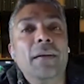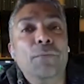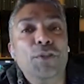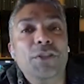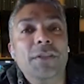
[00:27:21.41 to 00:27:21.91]

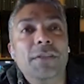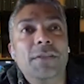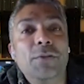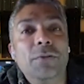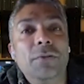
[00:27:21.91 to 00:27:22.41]
which is
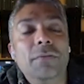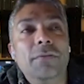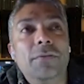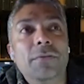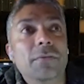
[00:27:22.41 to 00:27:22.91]
to
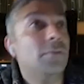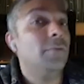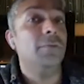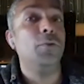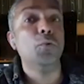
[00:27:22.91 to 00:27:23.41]

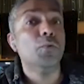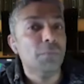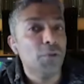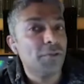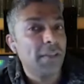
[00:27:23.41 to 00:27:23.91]
do
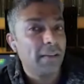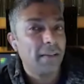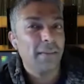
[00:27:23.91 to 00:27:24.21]
music